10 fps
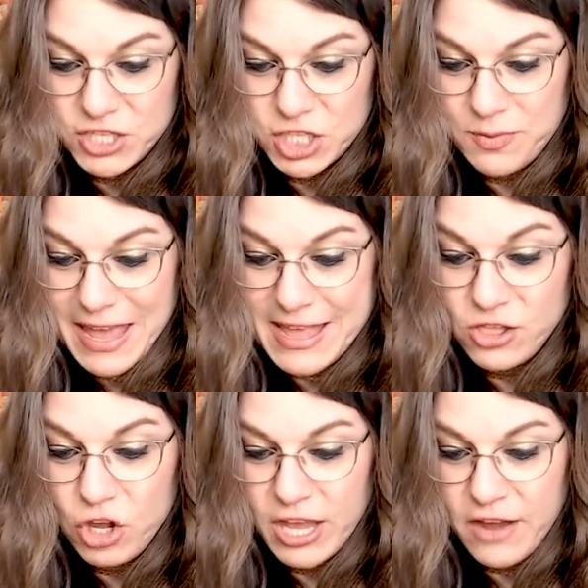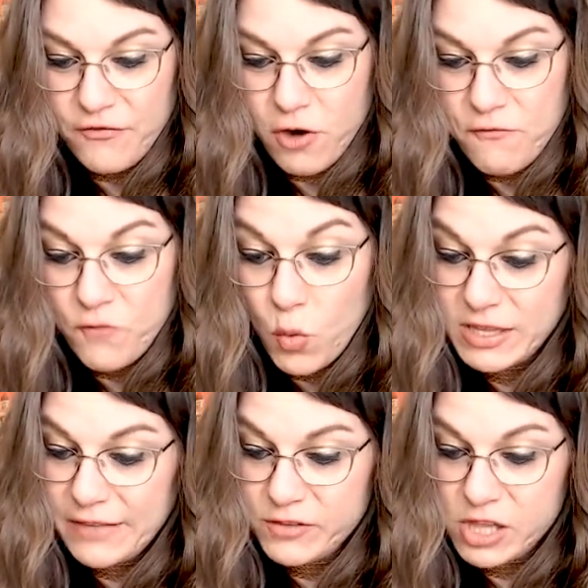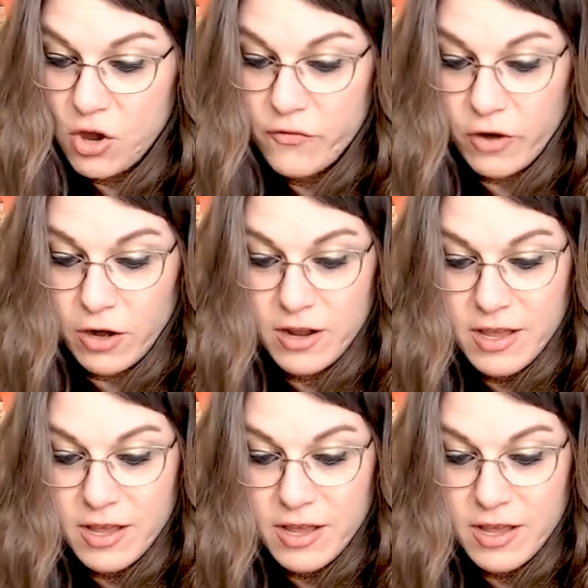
she began looking for a four-leaf clover.